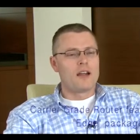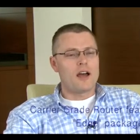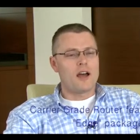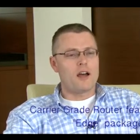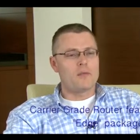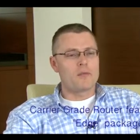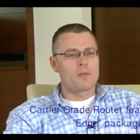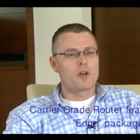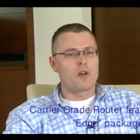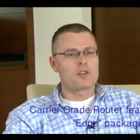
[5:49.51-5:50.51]

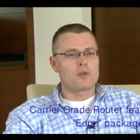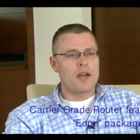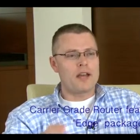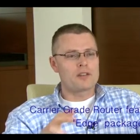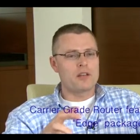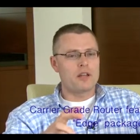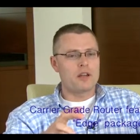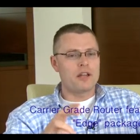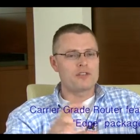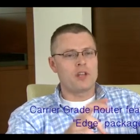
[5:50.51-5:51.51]
But it also has it in
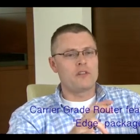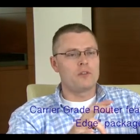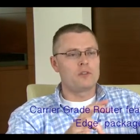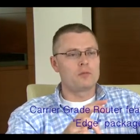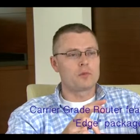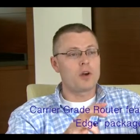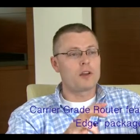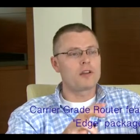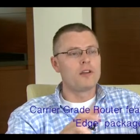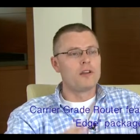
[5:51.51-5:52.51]
an edge level
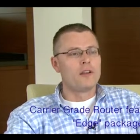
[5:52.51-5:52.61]
product.